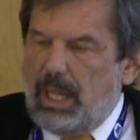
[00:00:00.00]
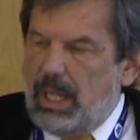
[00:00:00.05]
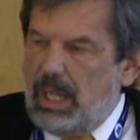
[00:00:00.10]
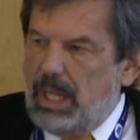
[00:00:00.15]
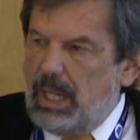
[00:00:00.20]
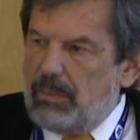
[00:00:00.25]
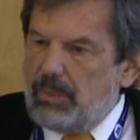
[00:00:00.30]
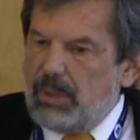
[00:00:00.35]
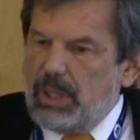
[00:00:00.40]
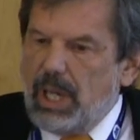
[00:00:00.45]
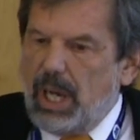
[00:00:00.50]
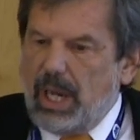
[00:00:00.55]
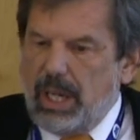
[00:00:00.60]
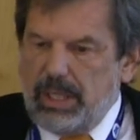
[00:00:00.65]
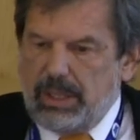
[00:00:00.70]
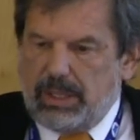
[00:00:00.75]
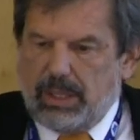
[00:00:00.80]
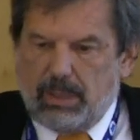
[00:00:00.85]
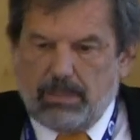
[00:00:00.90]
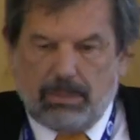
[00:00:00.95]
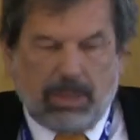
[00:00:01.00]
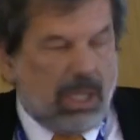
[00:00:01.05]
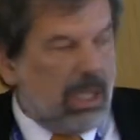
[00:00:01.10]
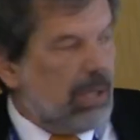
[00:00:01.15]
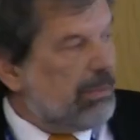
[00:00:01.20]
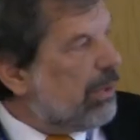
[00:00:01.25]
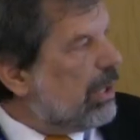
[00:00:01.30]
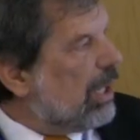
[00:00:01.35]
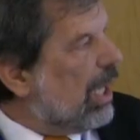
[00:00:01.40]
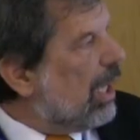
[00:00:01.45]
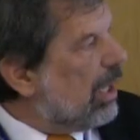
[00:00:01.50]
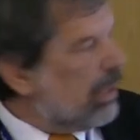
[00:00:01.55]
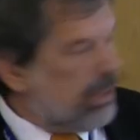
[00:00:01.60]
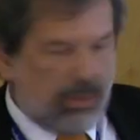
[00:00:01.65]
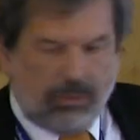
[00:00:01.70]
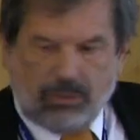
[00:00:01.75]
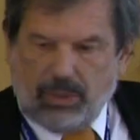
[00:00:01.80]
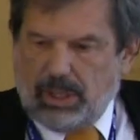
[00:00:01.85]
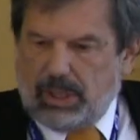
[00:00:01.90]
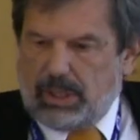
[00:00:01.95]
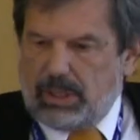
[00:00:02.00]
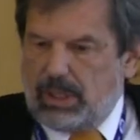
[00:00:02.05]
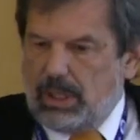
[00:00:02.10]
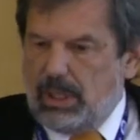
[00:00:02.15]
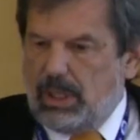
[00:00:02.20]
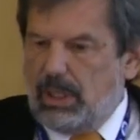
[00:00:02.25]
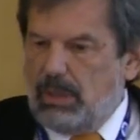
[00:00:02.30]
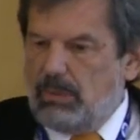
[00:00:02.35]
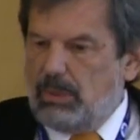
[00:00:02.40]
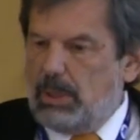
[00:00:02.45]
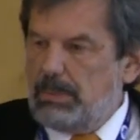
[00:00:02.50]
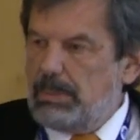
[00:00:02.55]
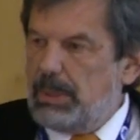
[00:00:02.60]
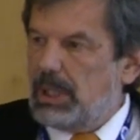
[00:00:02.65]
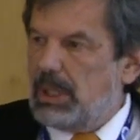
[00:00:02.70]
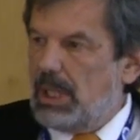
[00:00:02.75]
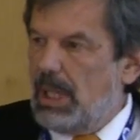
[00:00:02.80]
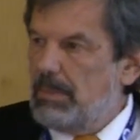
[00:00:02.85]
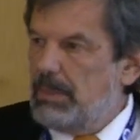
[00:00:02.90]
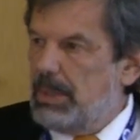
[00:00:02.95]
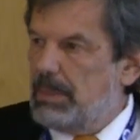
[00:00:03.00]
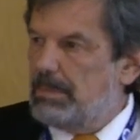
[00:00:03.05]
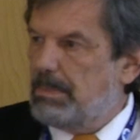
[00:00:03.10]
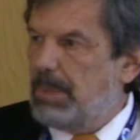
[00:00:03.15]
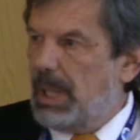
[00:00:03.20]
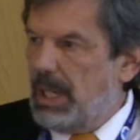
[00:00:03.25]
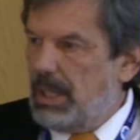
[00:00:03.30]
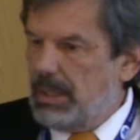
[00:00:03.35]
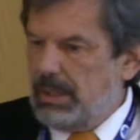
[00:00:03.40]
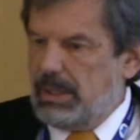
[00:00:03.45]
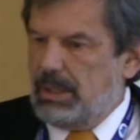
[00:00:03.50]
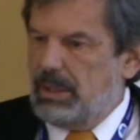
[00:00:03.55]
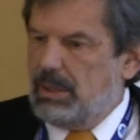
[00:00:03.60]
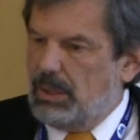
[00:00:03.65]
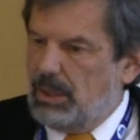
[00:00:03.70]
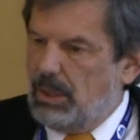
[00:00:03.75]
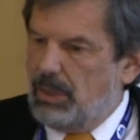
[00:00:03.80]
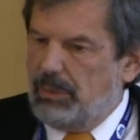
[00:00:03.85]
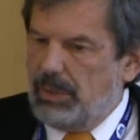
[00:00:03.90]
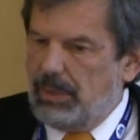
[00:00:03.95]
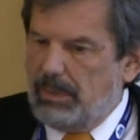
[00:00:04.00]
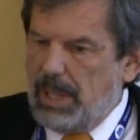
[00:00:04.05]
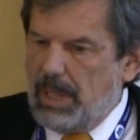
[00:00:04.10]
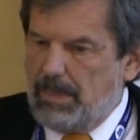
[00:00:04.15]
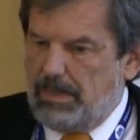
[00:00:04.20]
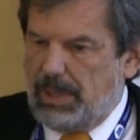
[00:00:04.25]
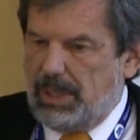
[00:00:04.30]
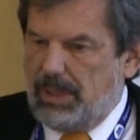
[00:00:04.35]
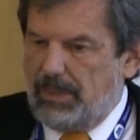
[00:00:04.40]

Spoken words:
Every item, every artifact will become a part of the web.